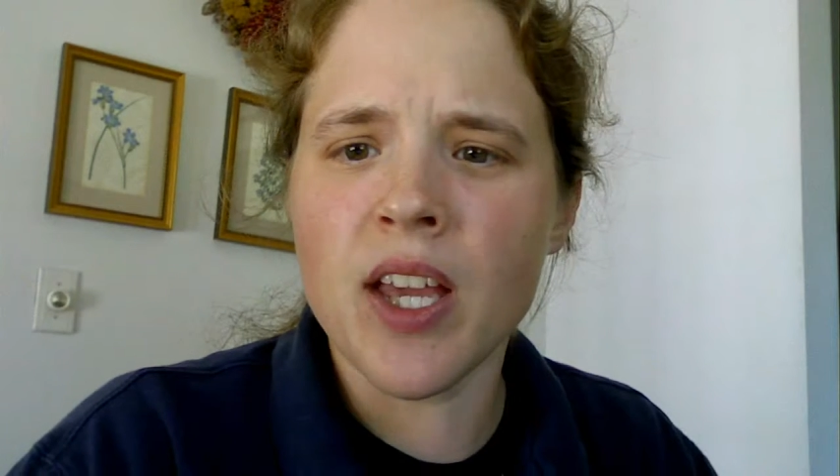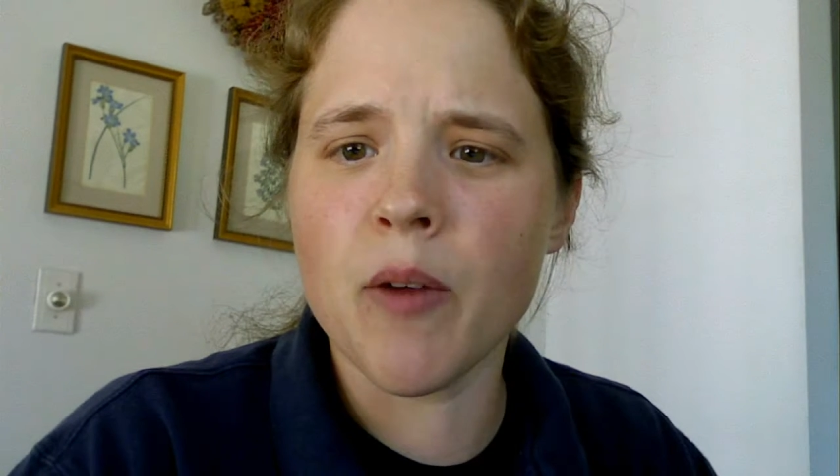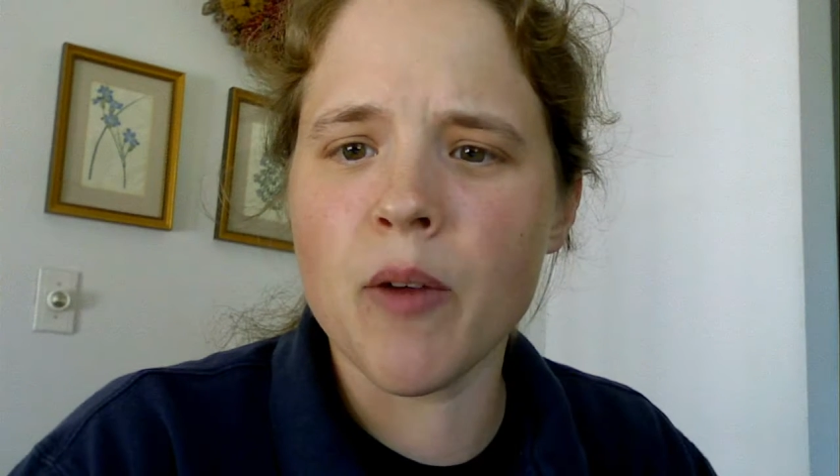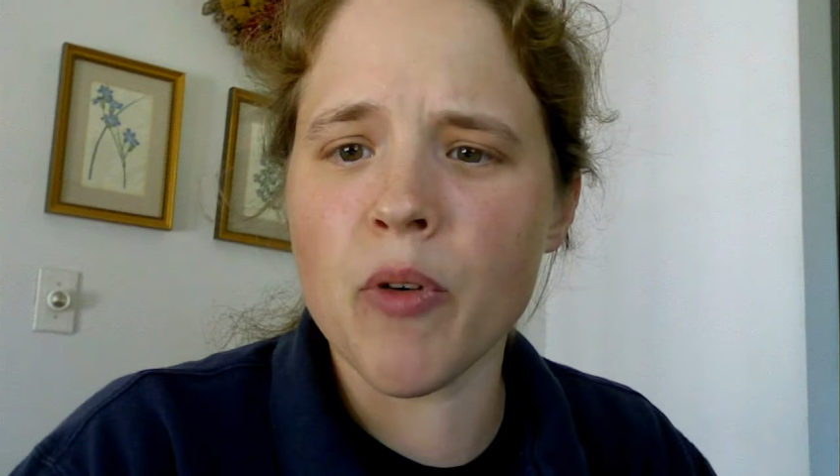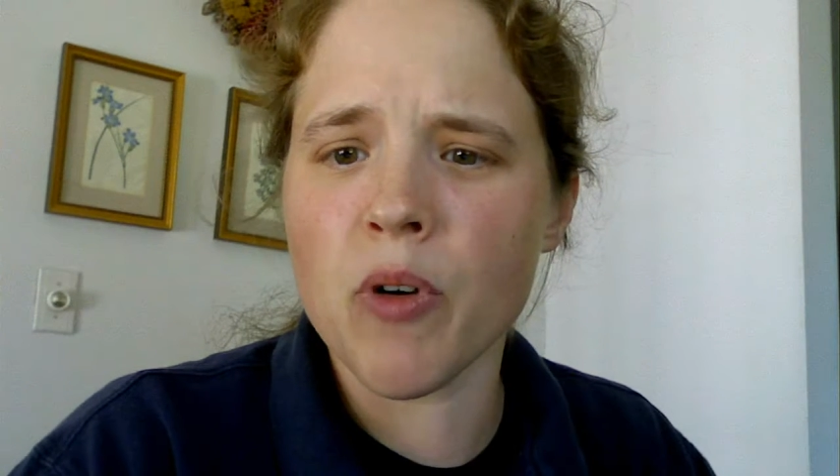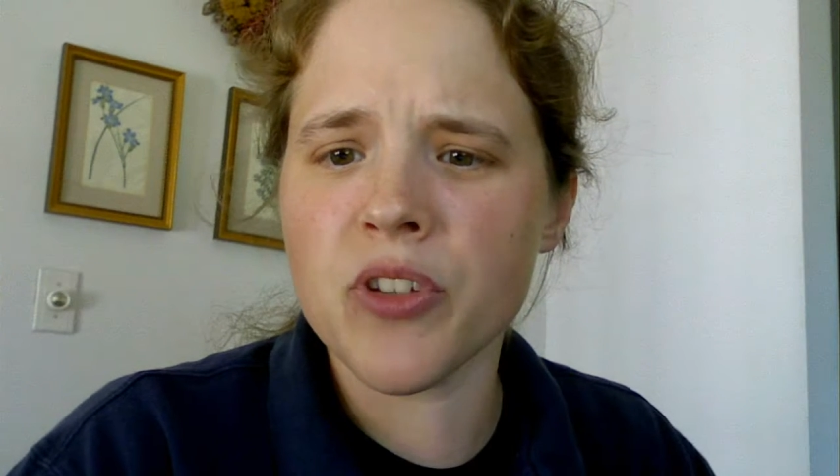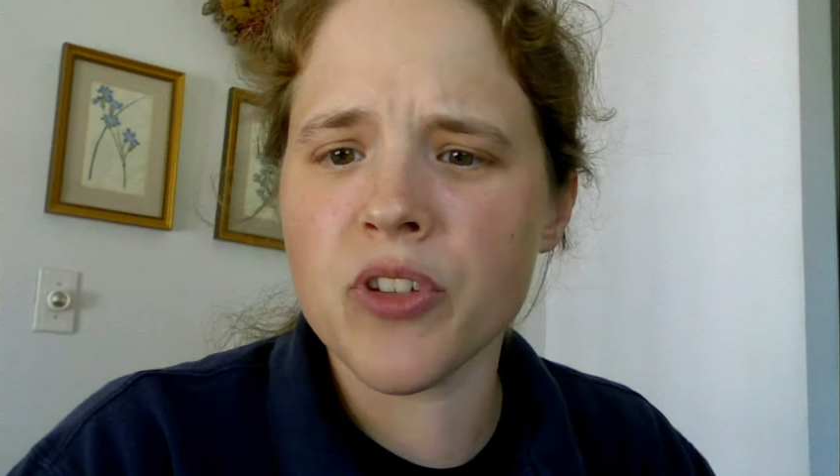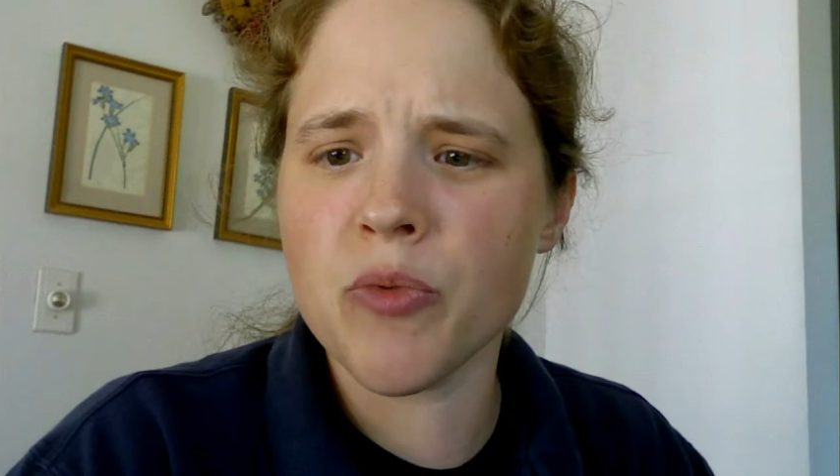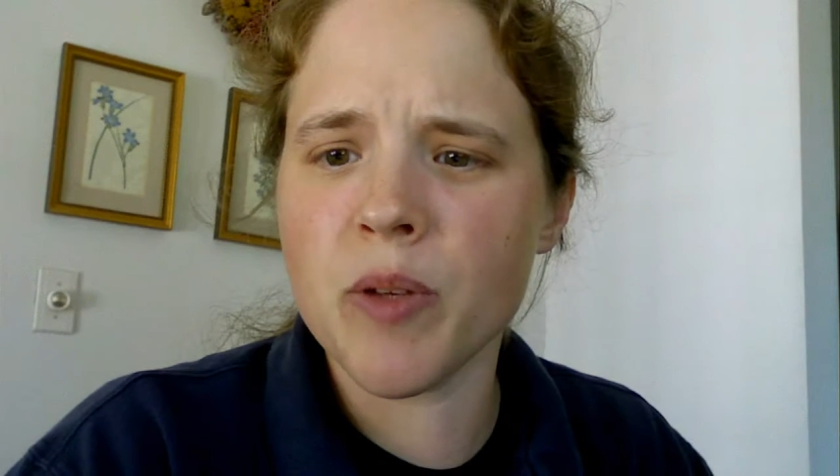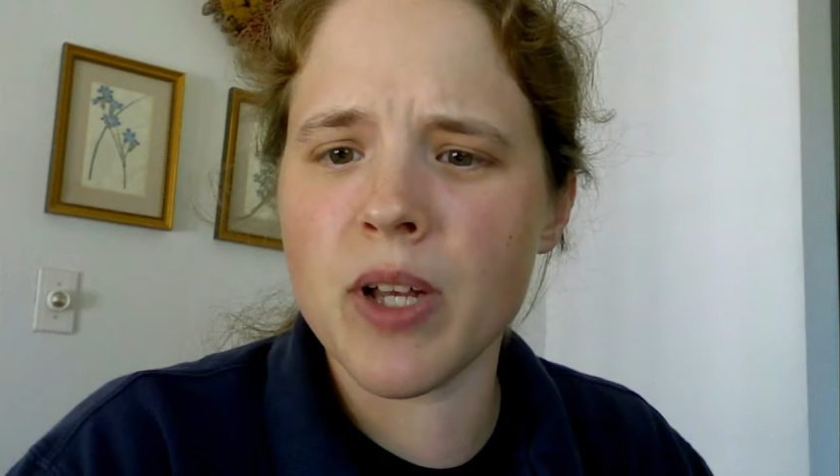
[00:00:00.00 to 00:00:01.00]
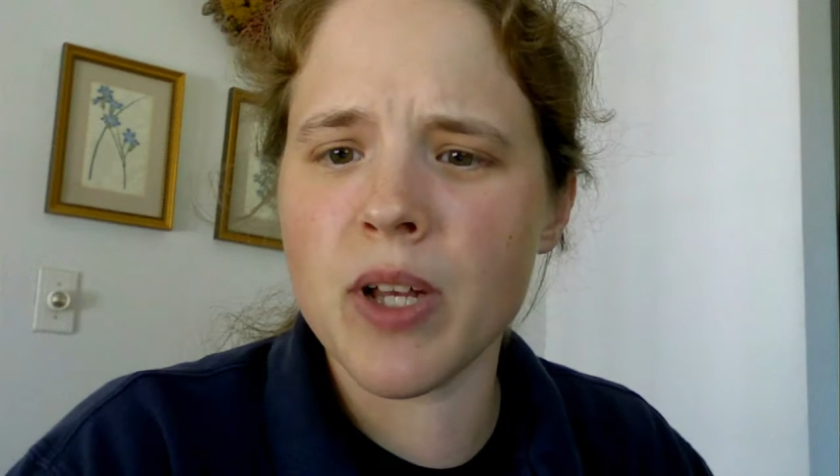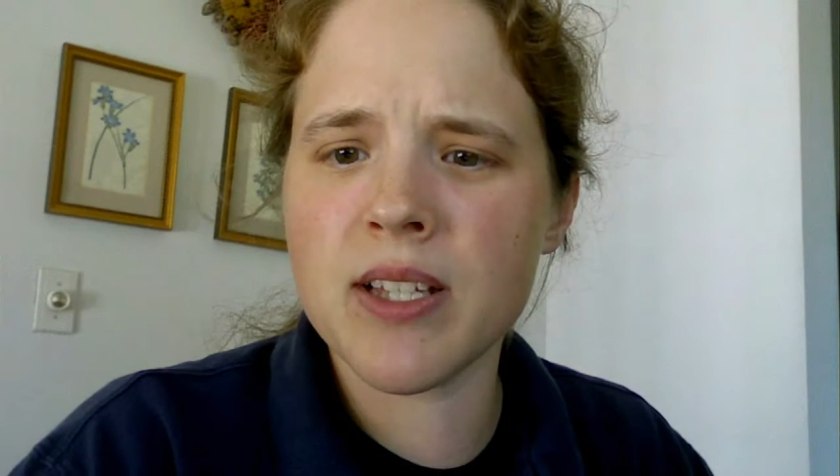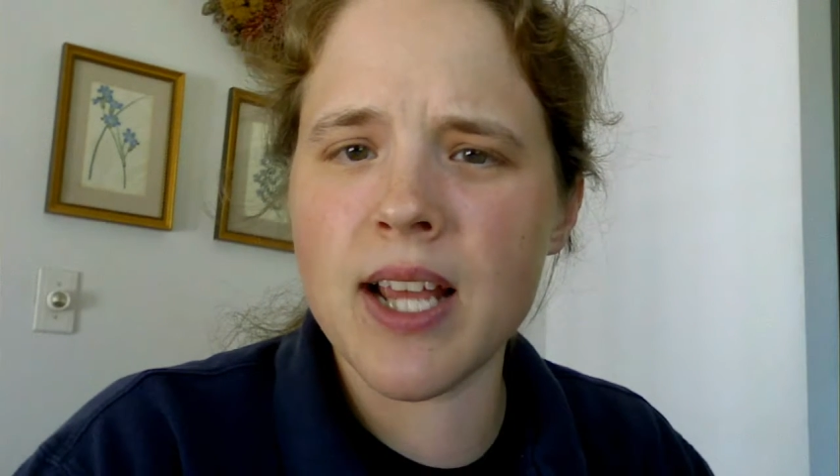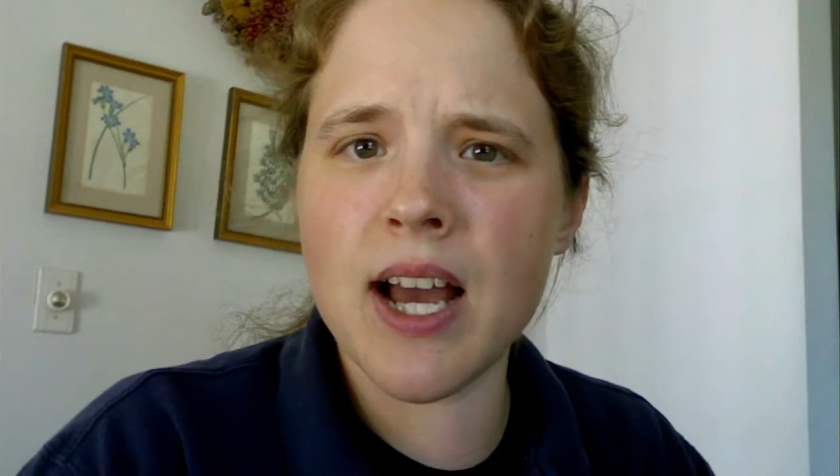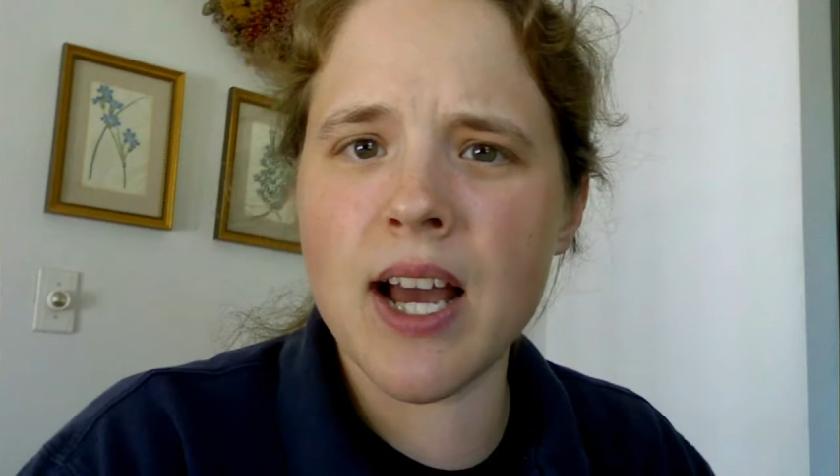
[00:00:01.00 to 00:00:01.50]
And we were also really
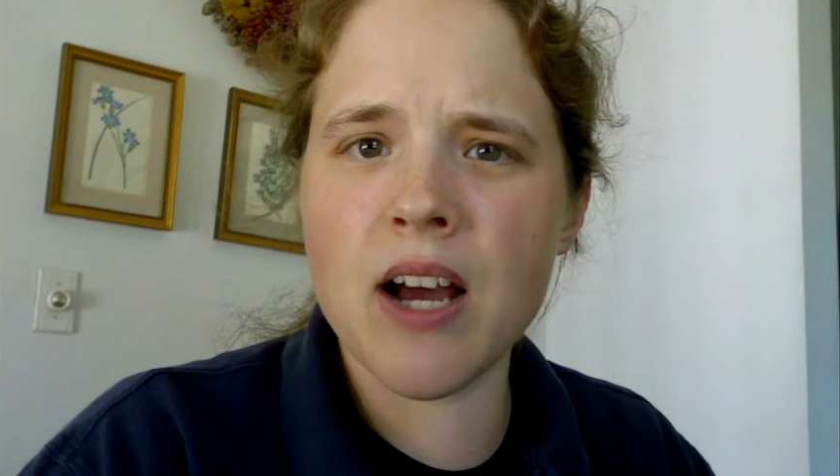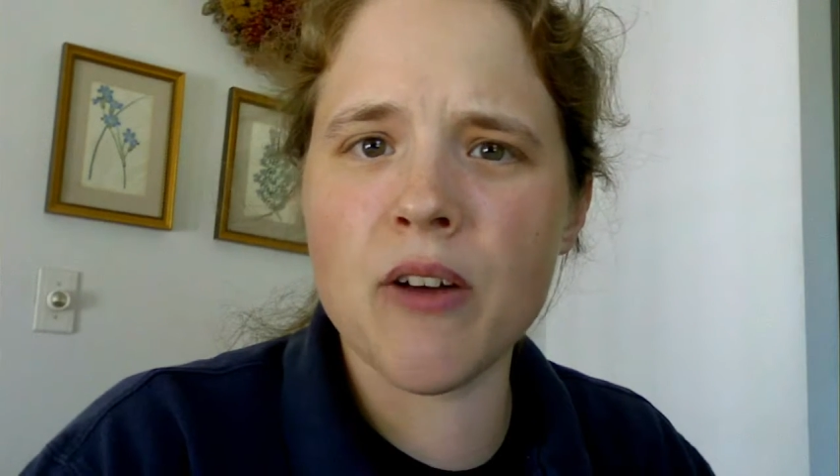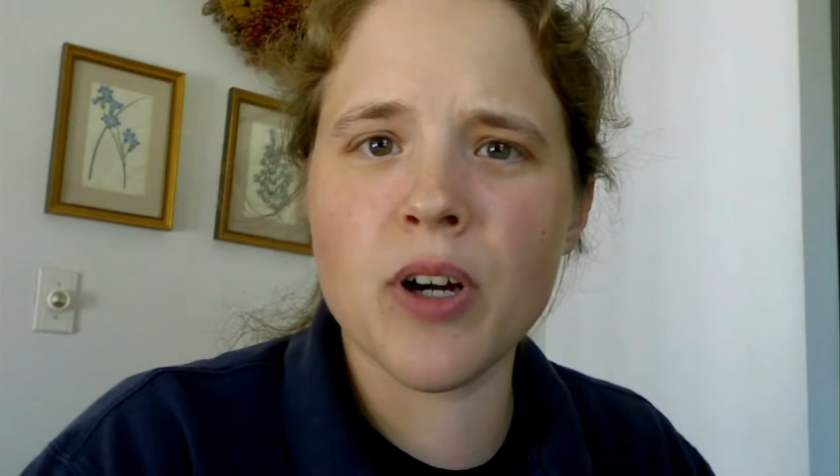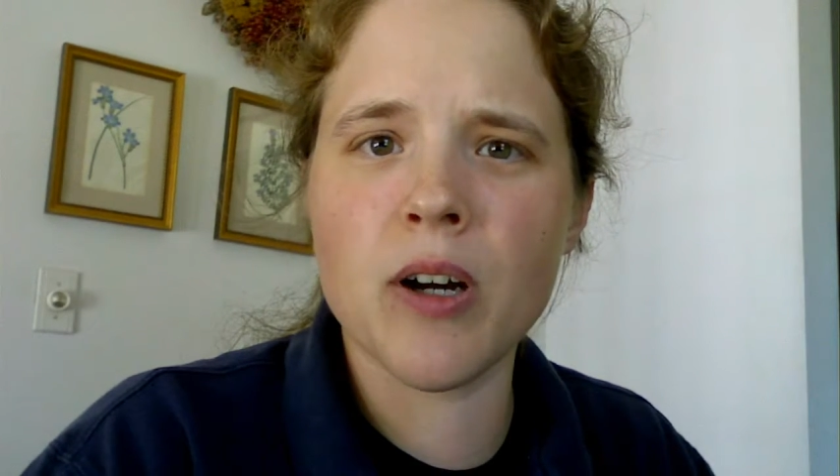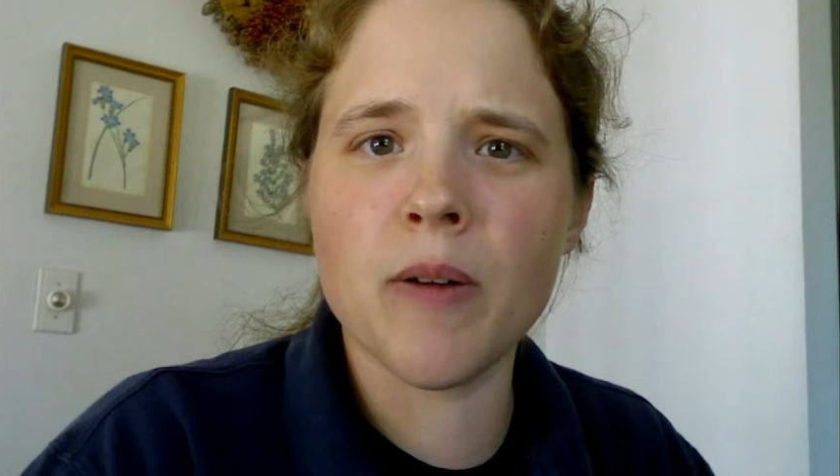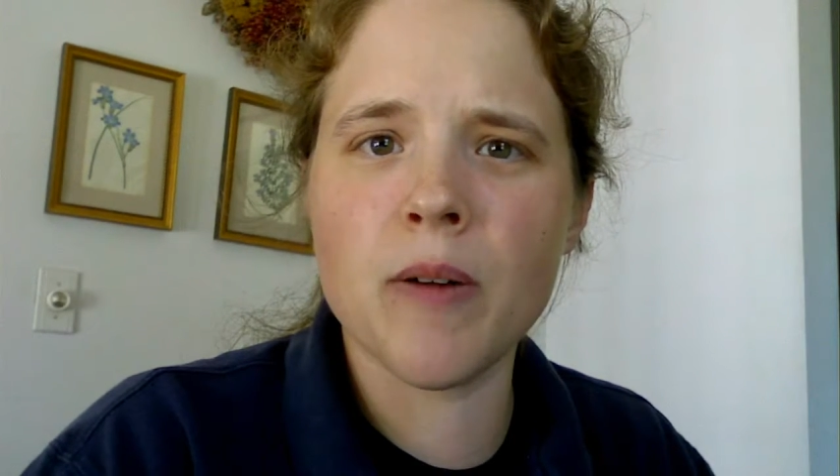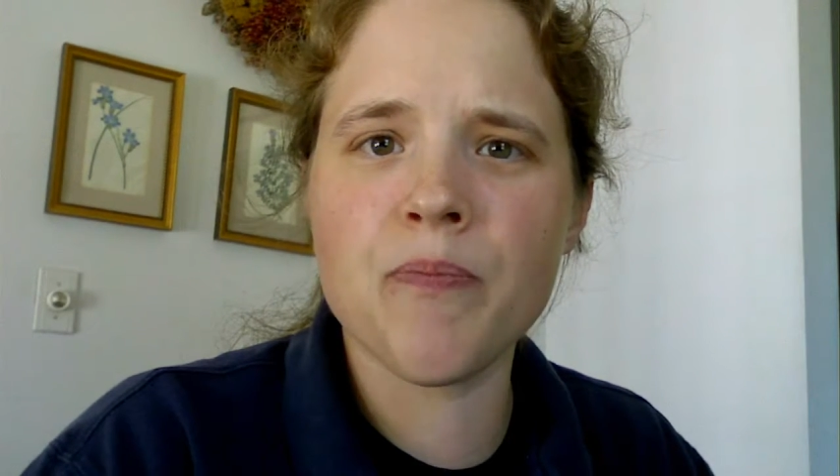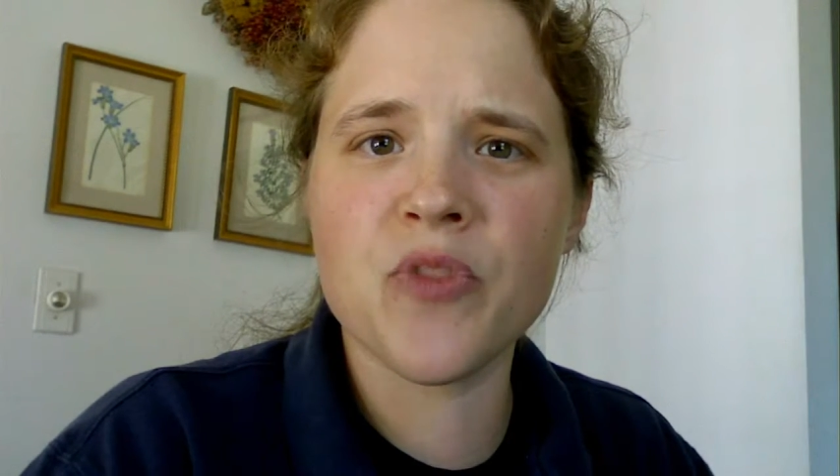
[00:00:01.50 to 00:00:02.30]
blessed to have